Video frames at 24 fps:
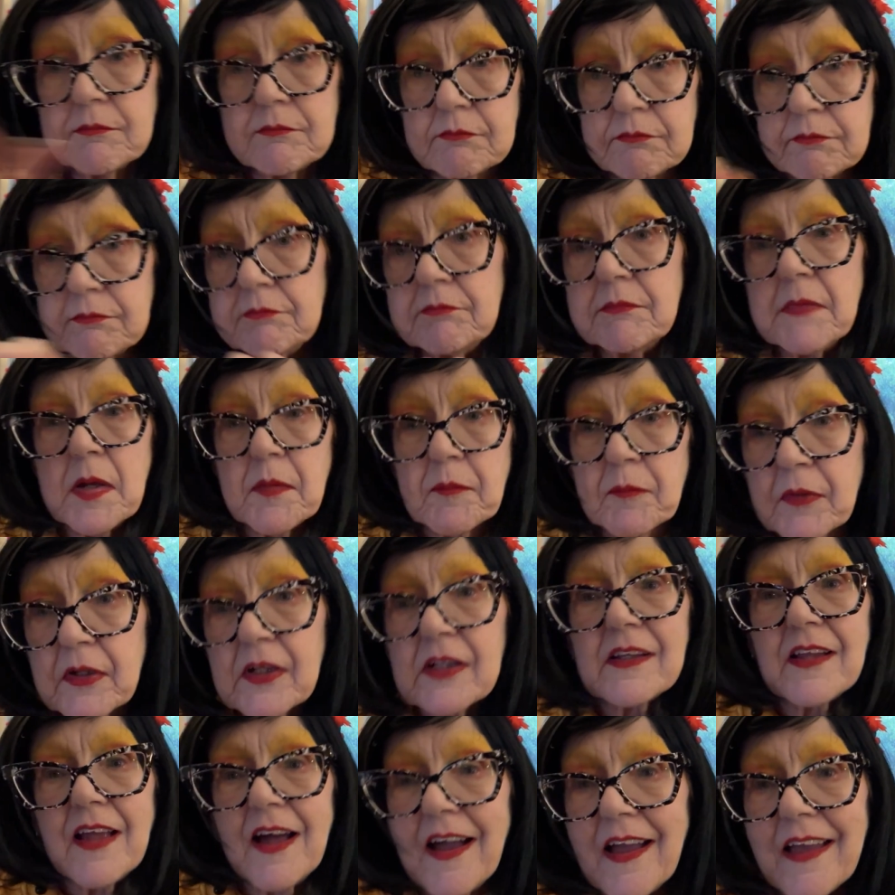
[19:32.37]
memory
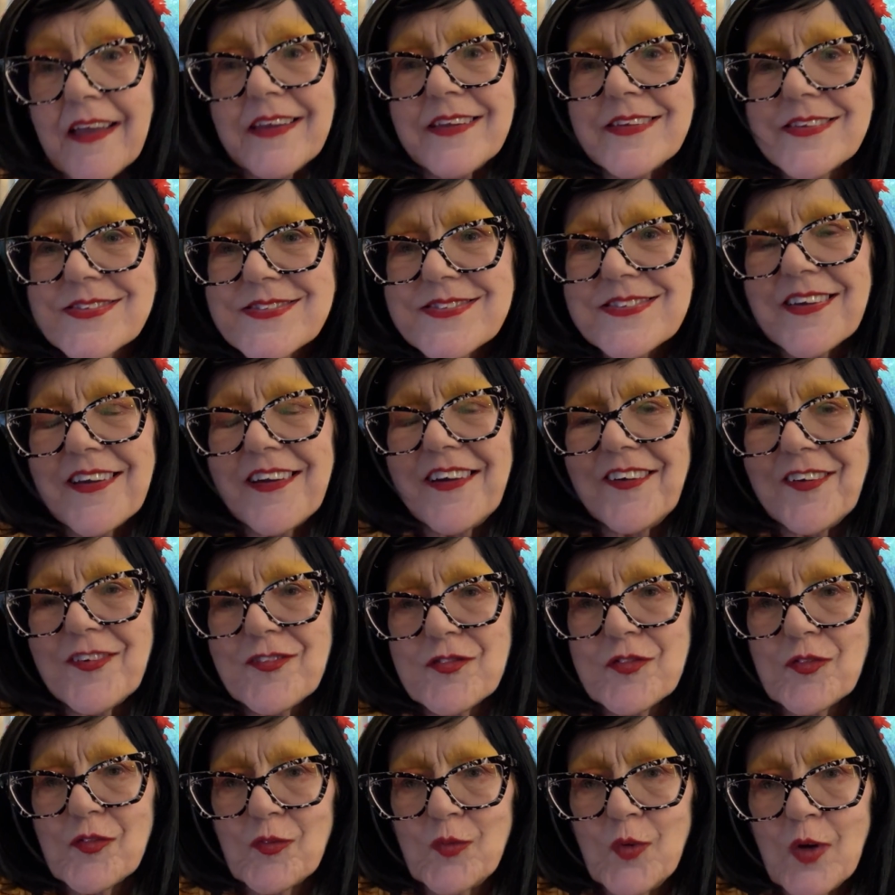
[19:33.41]
lines
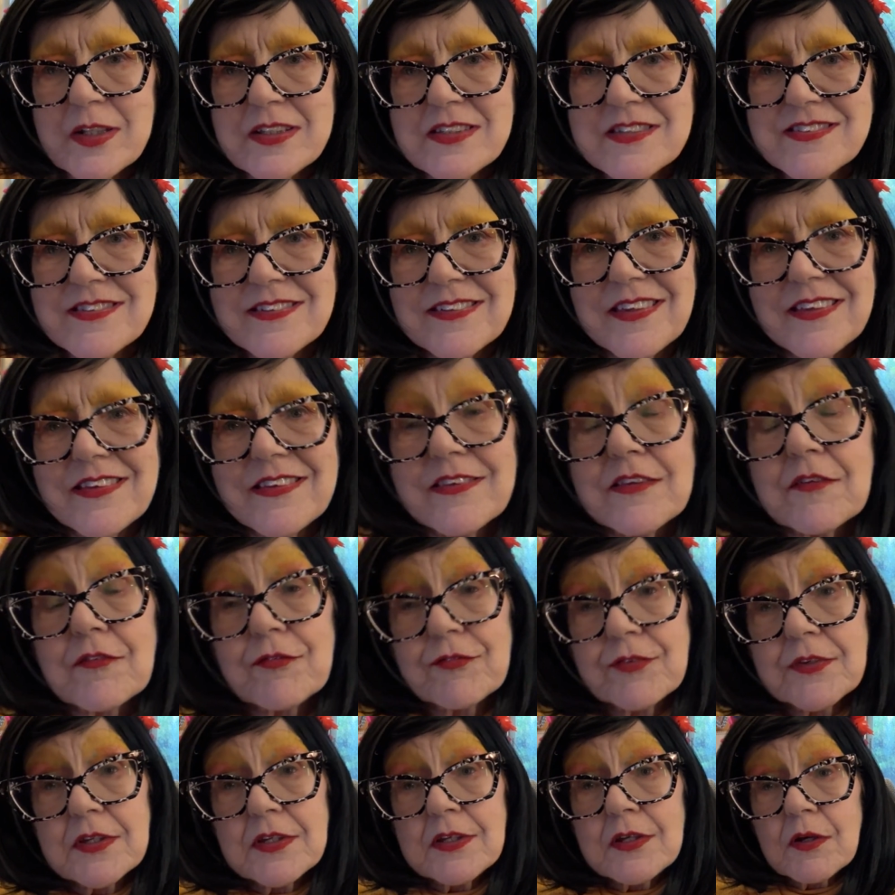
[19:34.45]
of what's in the
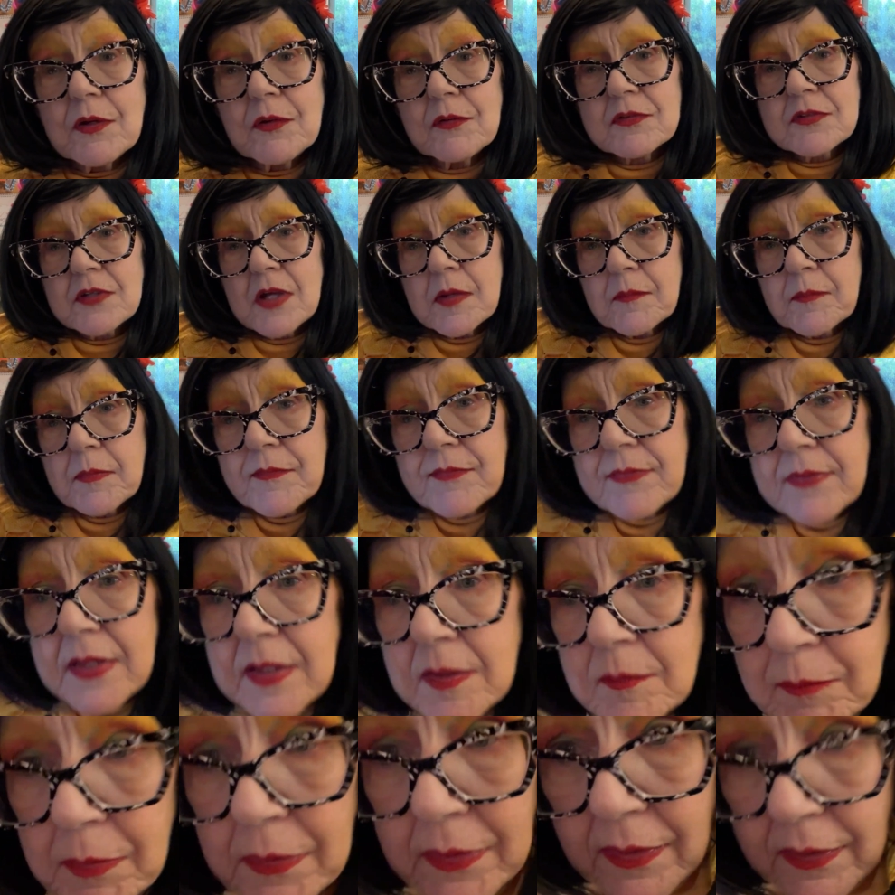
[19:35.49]
video type of
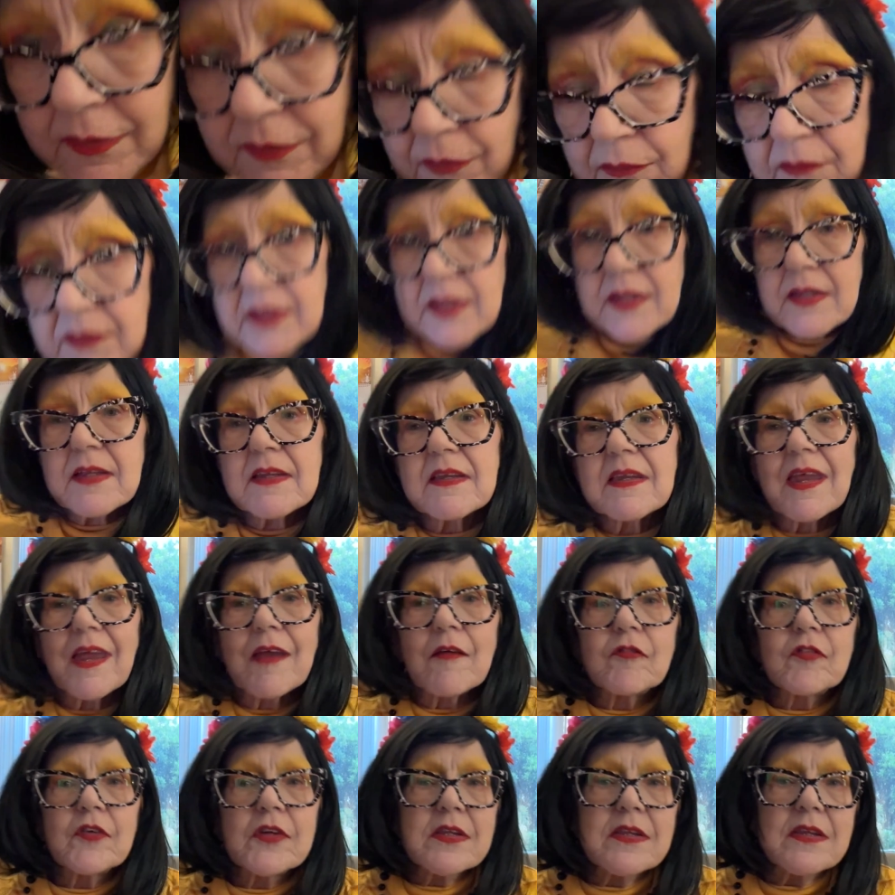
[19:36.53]
thing, but I don't hit
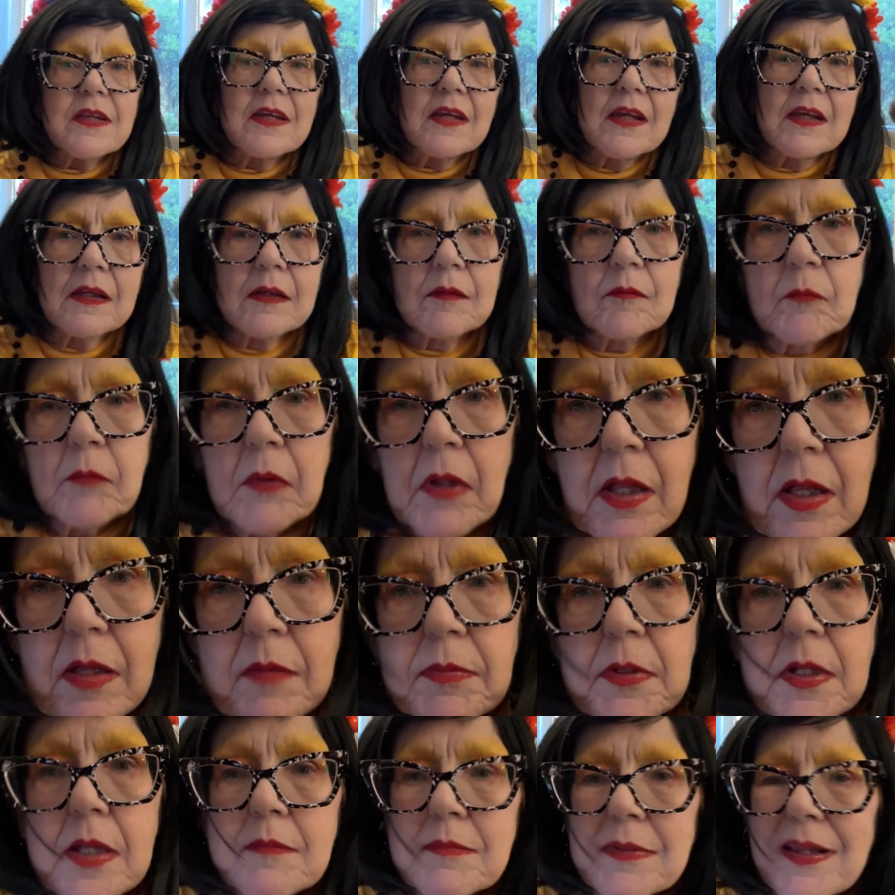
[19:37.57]
everything and blah,
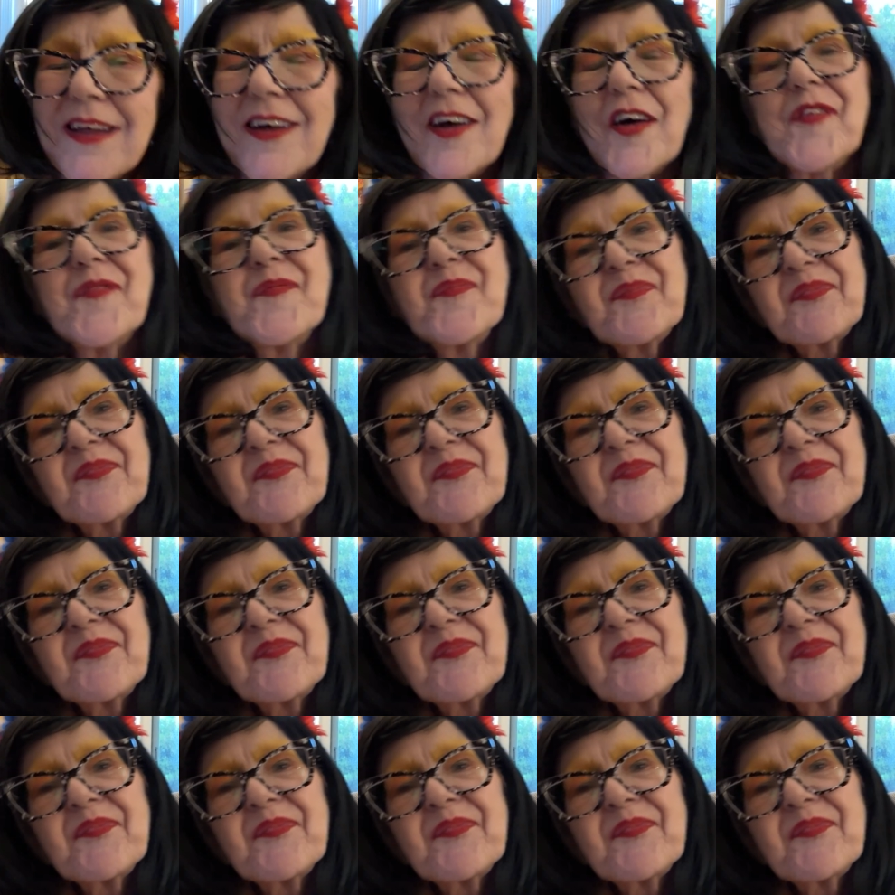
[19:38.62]
blah, blah.